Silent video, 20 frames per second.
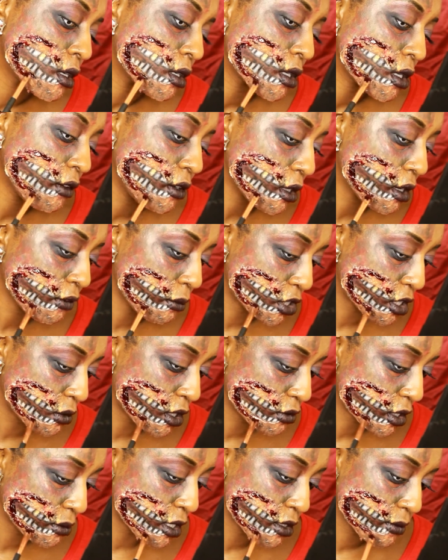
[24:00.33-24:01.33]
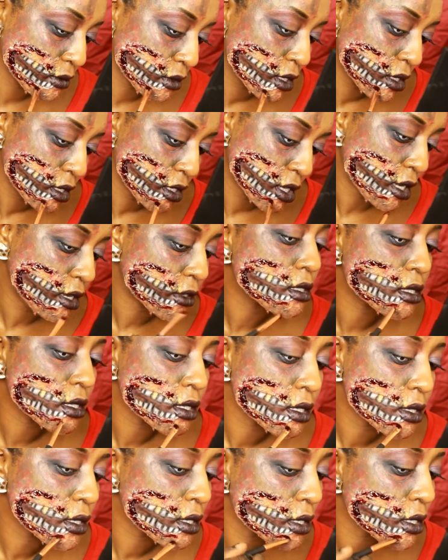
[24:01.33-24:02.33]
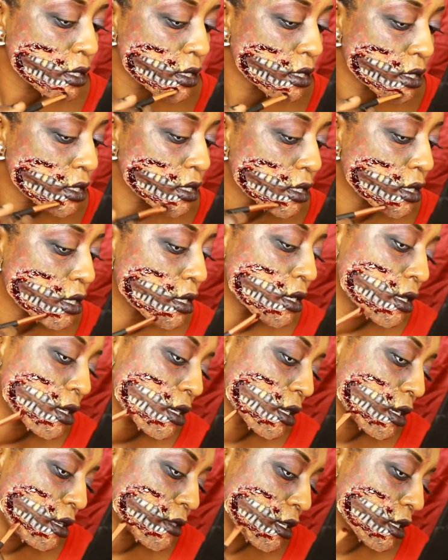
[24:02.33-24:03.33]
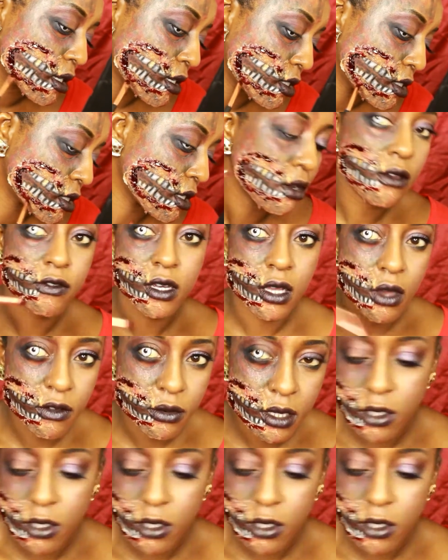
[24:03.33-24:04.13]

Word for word: If you don't have a recommend is get gloss and get lipstick and just go over it and go over